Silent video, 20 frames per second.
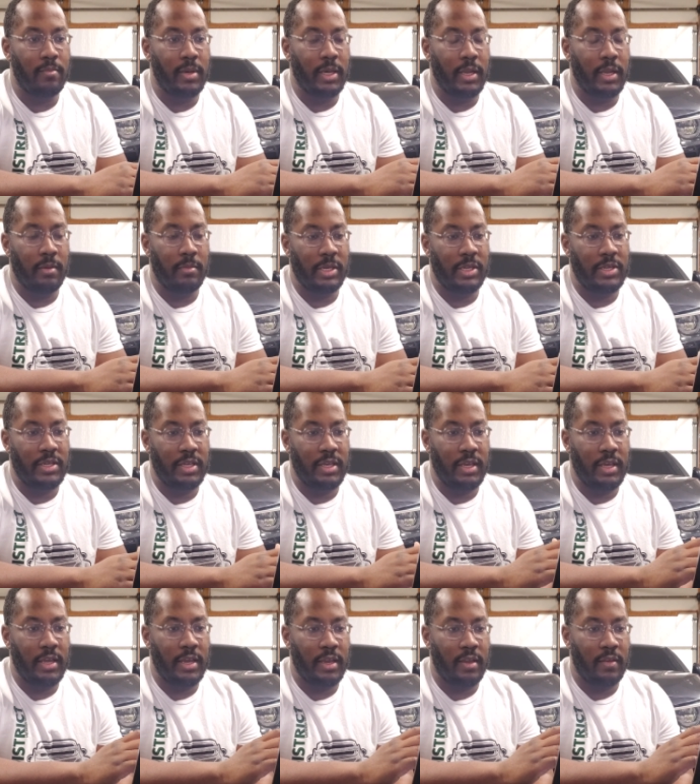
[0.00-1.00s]
but
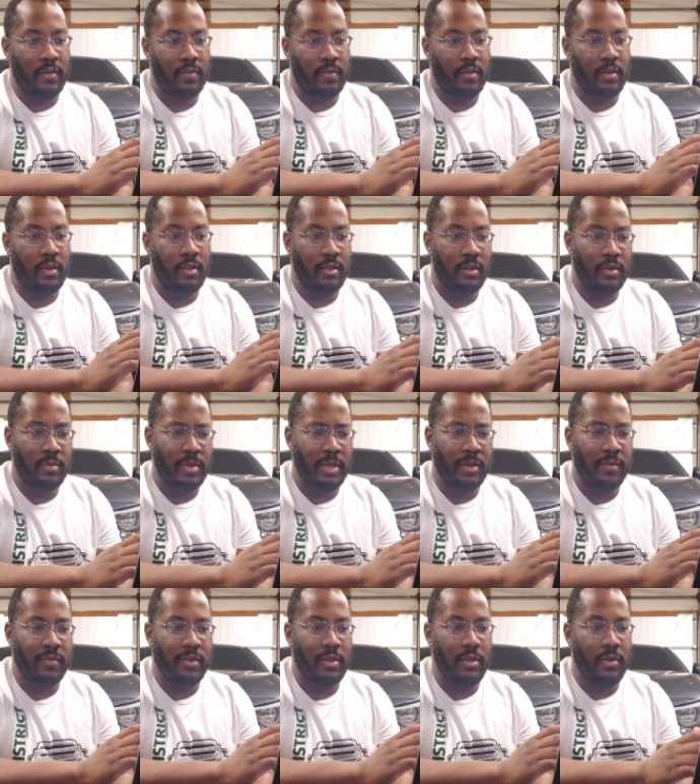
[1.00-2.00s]
MHD has a little
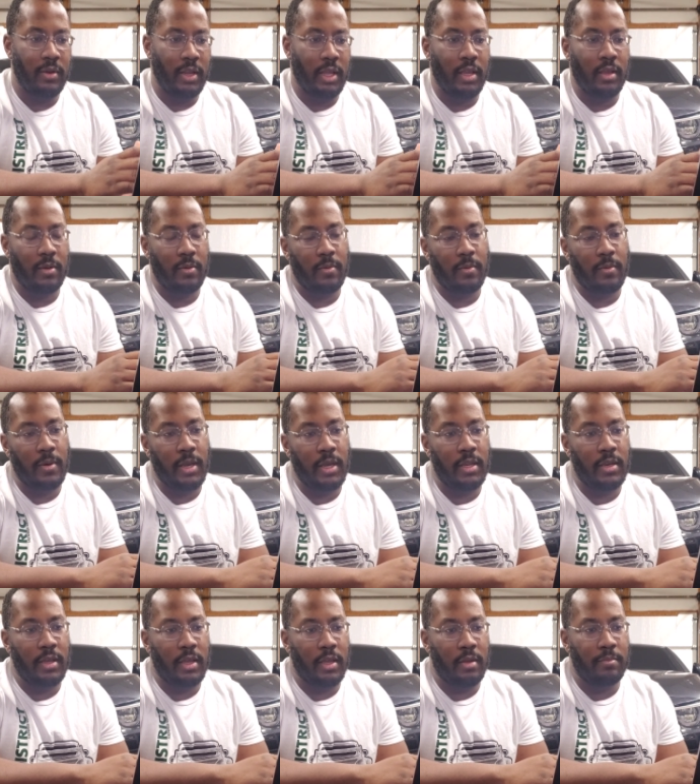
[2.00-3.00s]
bit of a unique
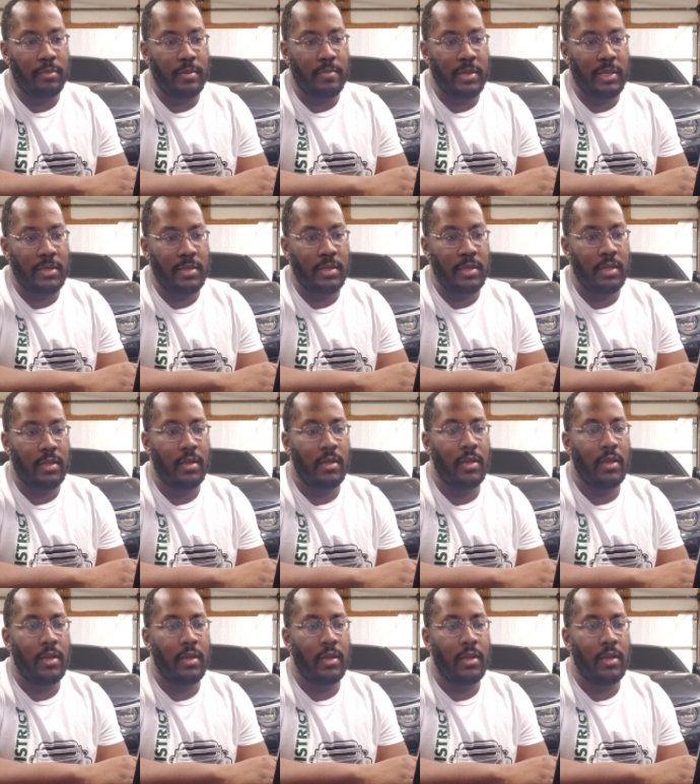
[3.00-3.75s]
way to implement it.